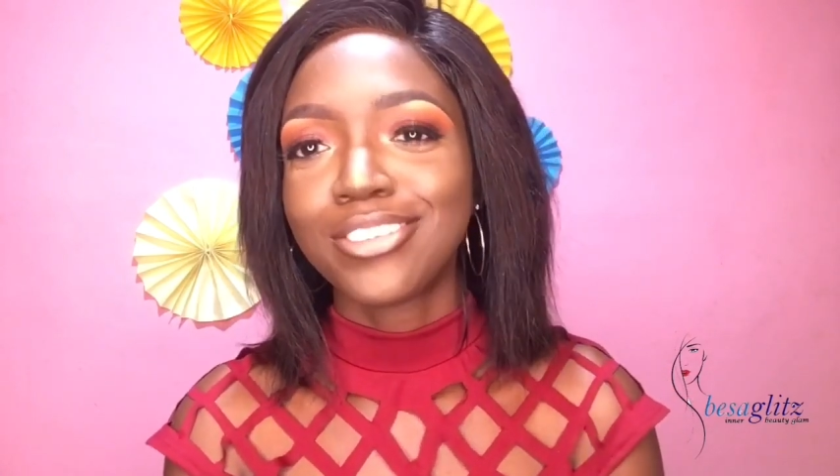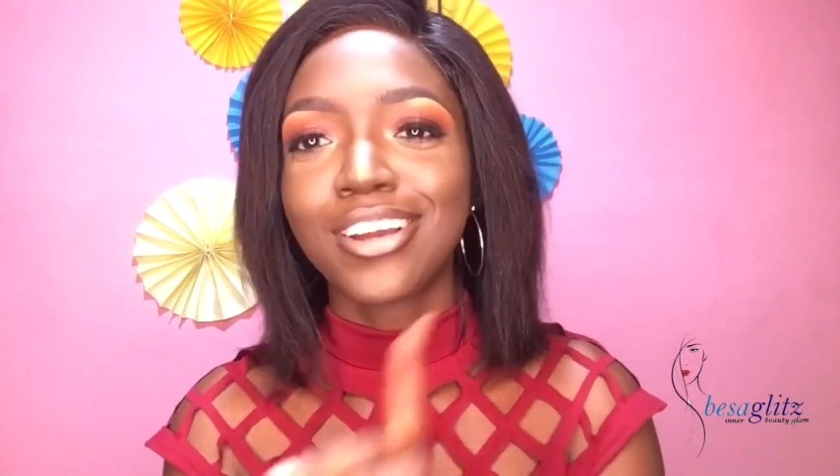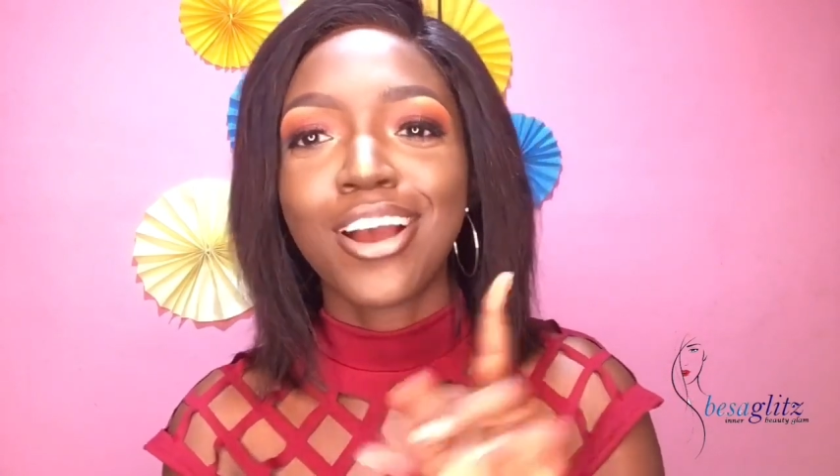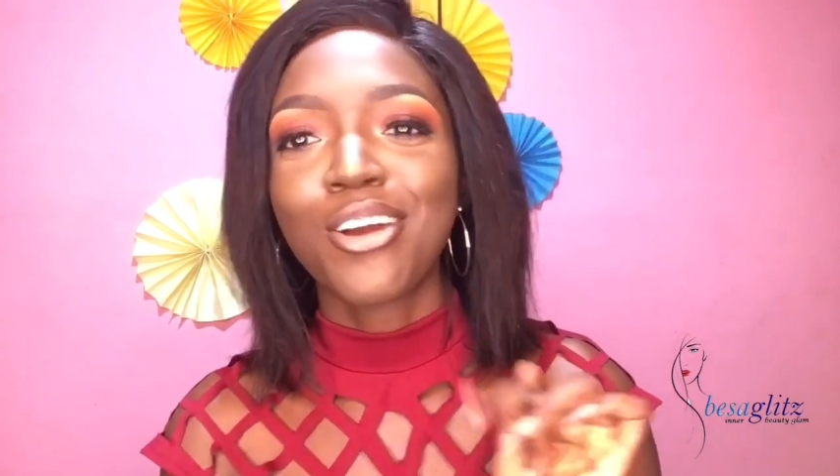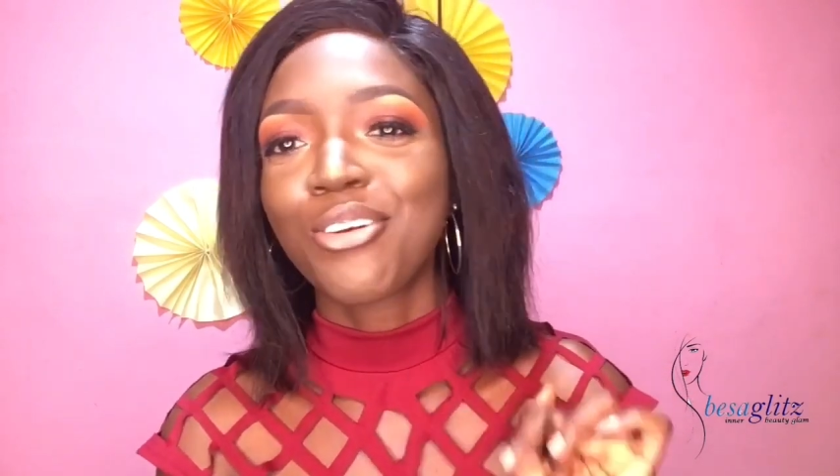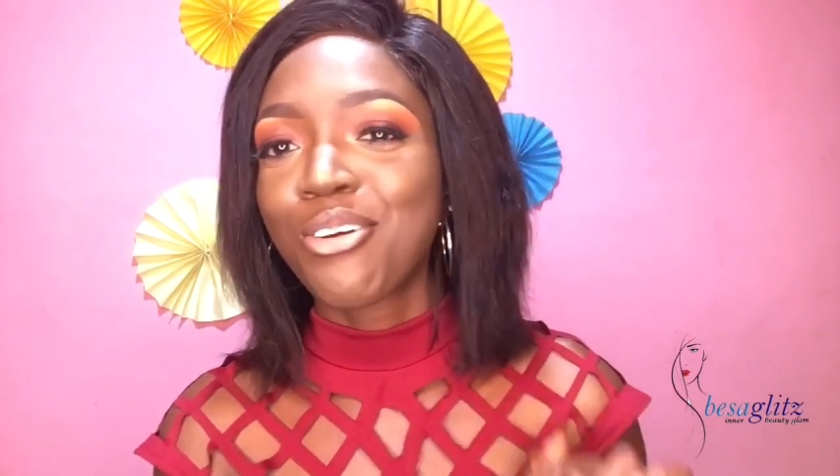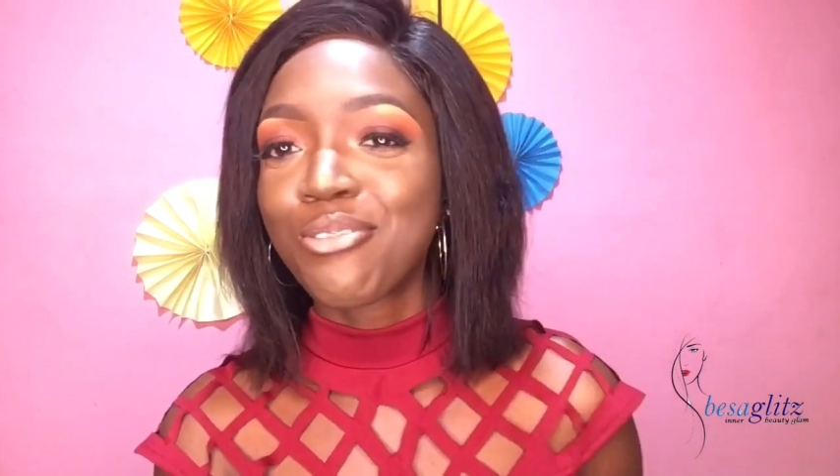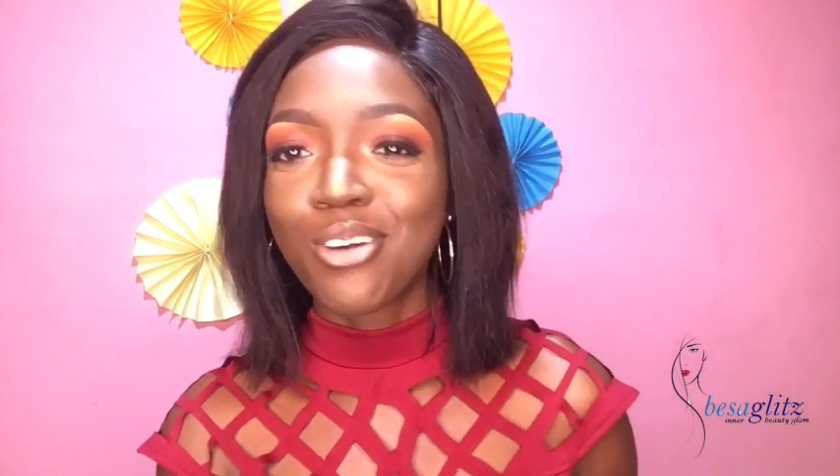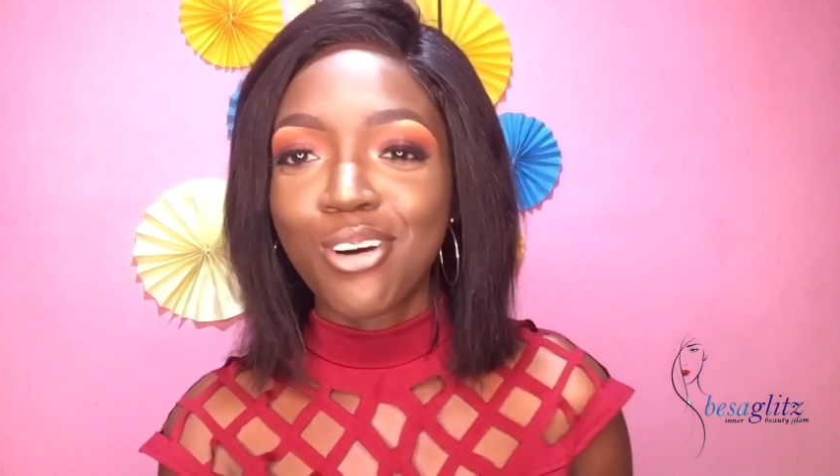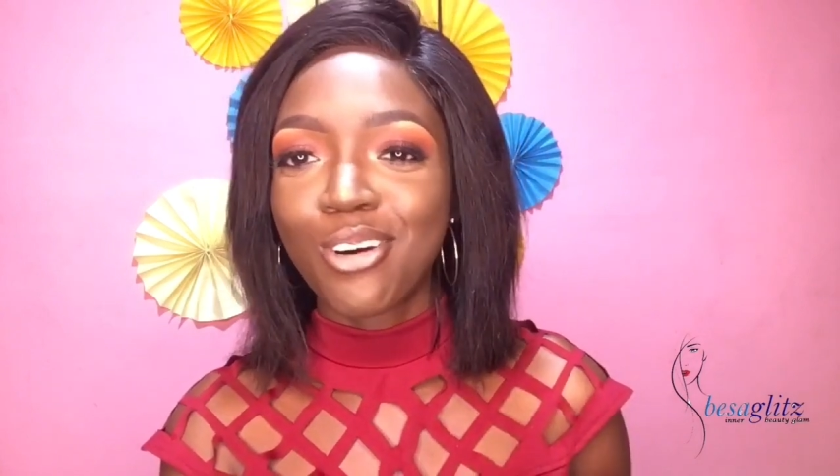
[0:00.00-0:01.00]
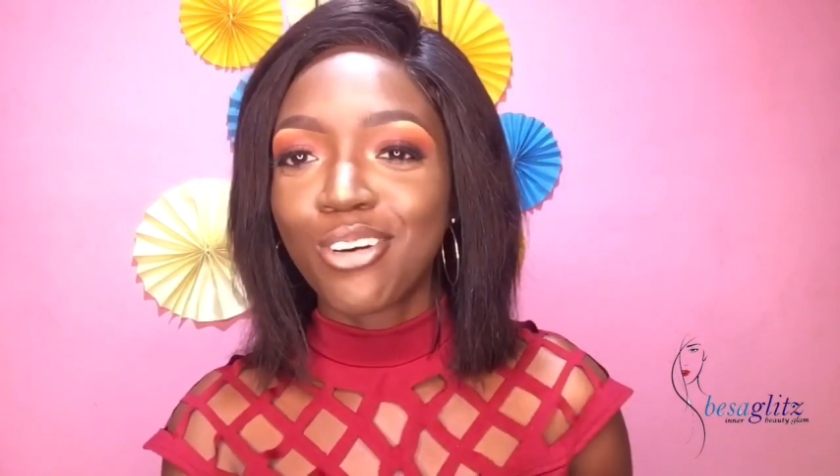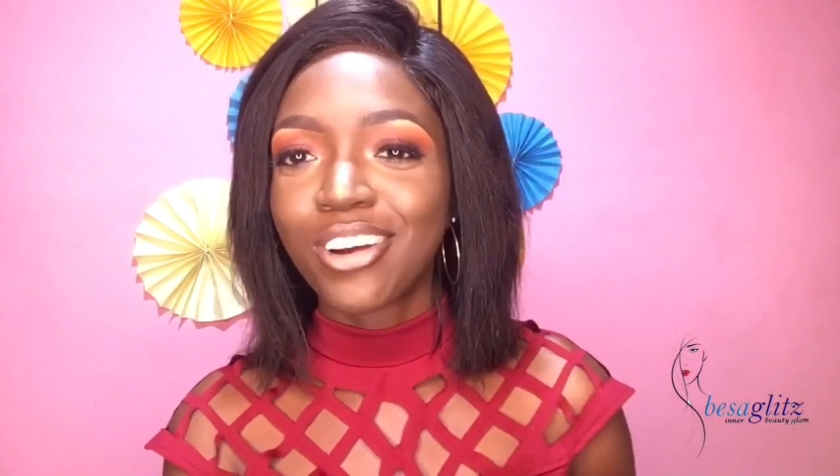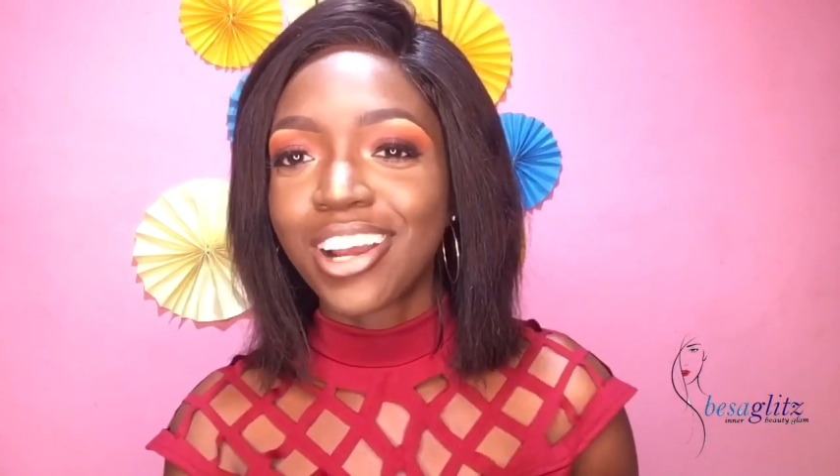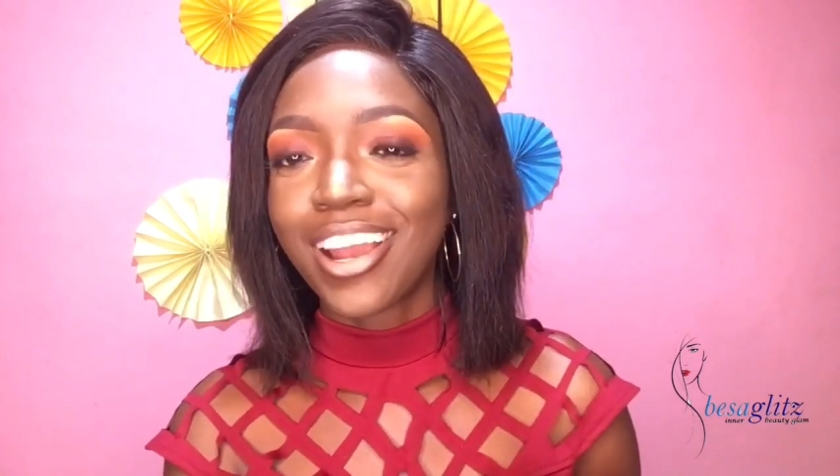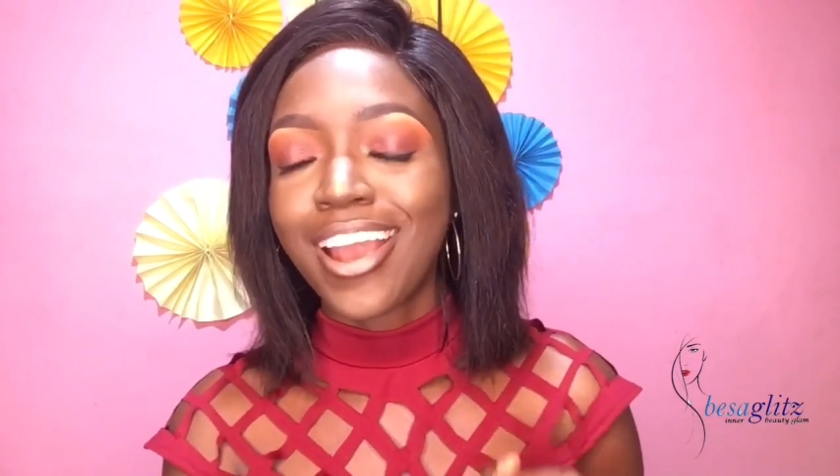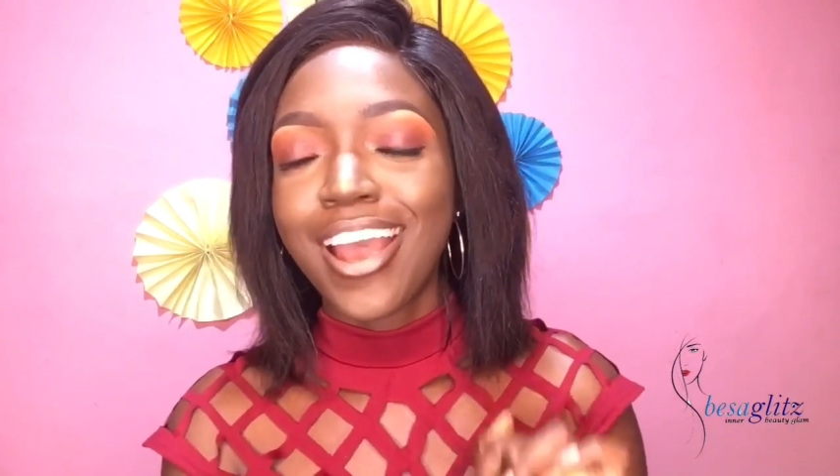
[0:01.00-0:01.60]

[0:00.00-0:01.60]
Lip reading: you can't go wrong.